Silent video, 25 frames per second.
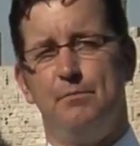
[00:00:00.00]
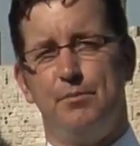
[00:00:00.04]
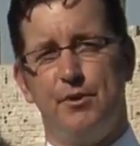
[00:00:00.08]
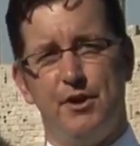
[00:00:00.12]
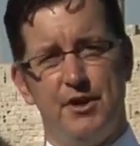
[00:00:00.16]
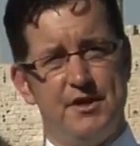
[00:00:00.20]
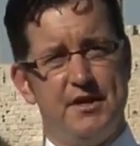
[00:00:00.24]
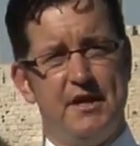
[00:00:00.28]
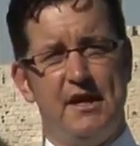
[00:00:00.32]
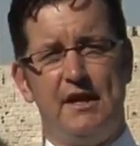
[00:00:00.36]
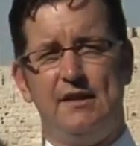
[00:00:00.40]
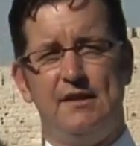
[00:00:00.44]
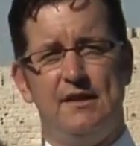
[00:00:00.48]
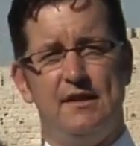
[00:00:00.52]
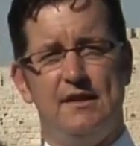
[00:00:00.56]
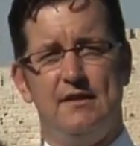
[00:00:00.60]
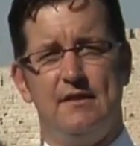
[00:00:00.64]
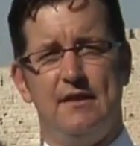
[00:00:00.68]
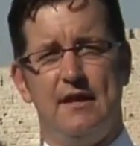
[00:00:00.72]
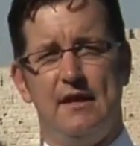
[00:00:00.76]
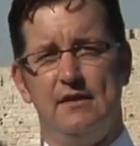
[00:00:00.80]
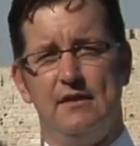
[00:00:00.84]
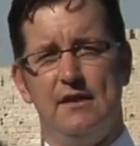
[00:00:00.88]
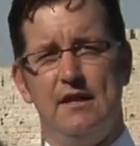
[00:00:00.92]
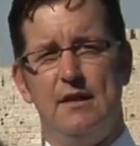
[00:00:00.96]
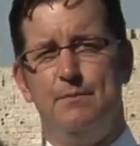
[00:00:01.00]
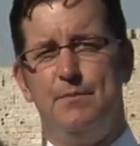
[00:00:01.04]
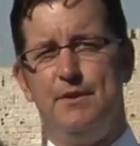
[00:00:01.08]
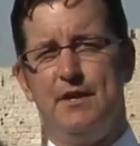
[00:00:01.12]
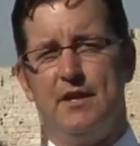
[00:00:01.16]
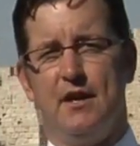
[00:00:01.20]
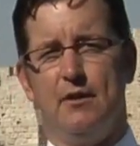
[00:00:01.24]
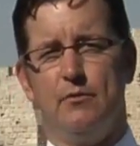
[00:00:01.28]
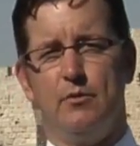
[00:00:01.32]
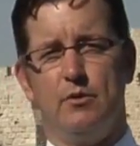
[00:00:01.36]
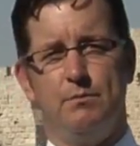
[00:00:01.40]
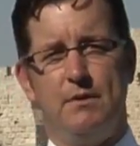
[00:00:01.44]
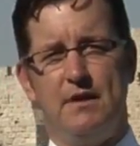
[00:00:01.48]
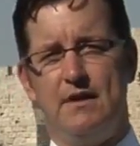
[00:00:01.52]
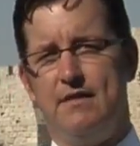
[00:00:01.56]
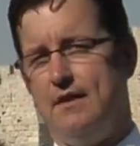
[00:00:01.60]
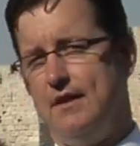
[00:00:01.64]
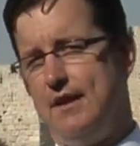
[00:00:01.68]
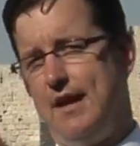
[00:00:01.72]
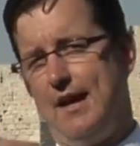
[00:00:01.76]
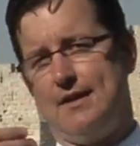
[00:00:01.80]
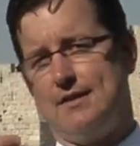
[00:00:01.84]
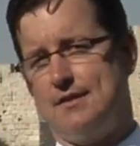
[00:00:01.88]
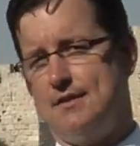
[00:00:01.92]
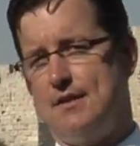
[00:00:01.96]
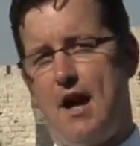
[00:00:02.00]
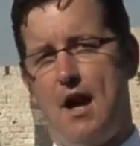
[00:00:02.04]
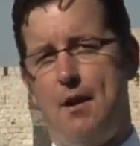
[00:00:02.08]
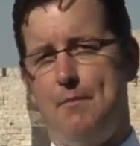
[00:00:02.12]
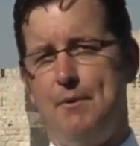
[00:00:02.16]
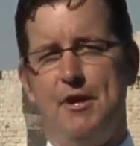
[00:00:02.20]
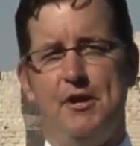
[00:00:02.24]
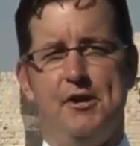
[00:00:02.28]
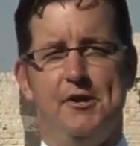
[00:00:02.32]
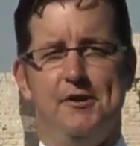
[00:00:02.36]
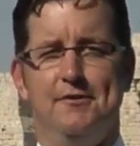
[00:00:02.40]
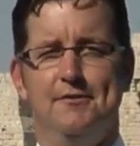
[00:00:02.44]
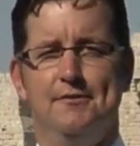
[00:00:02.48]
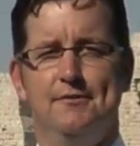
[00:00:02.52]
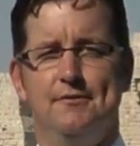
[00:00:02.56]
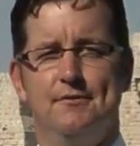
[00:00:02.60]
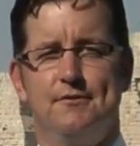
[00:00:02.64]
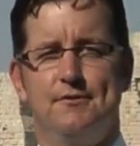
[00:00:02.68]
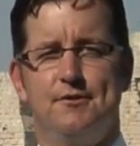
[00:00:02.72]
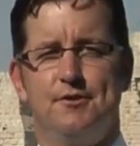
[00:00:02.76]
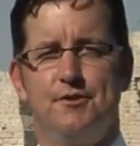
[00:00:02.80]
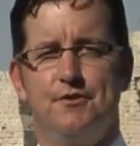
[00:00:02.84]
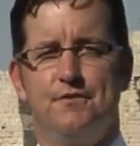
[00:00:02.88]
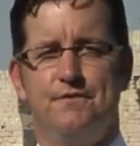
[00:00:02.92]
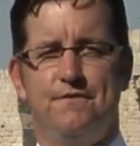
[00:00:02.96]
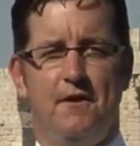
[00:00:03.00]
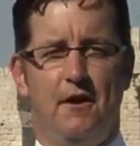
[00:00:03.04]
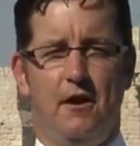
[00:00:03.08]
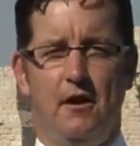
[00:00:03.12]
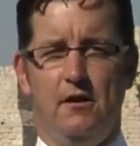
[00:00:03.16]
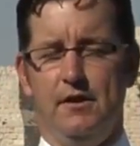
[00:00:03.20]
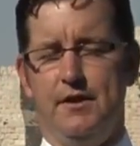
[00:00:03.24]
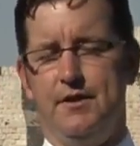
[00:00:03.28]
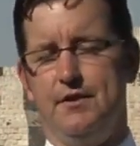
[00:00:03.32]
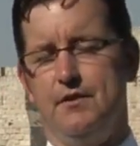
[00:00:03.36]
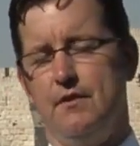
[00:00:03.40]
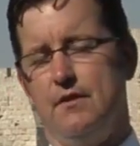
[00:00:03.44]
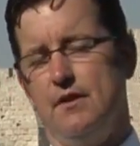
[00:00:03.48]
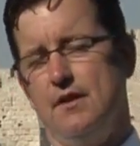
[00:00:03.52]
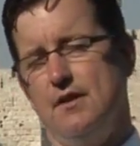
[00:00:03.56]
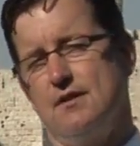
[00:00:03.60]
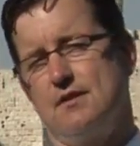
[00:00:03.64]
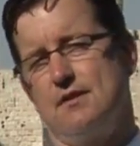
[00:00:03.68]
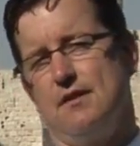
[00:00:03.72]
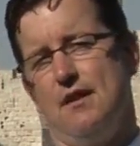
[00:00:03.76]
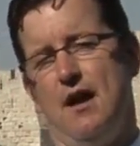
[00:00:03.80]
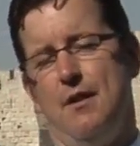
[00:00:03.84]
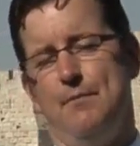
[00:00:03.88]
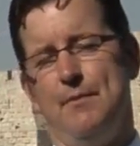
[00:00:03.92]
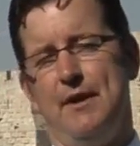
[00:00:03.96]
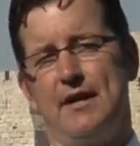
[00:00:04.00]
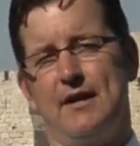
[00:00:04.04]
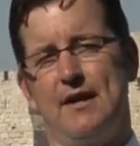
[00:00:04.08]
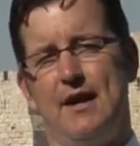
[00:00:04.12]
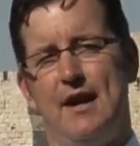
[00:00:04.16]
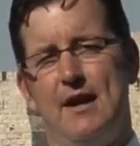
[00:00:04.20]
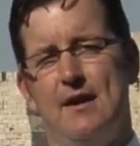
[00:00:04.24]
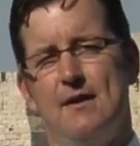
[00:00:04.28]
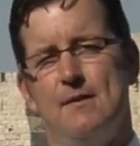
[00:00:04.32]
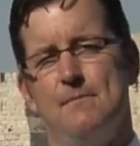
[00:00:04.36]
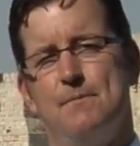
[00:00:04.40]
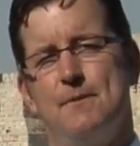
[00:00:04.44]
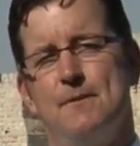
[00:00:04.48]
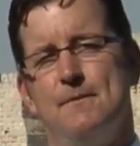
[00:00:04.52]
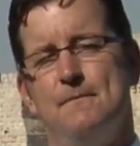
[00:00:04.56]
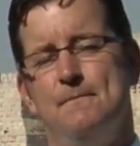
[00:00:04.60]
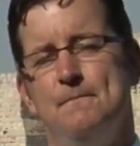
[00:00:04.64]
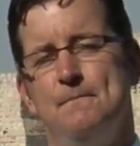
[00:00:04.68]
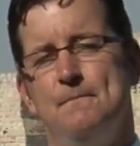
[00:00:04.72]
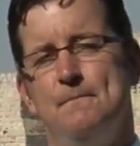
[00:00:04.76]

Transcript: predicted that Libya would be the next domino to fall into the Islamic camp.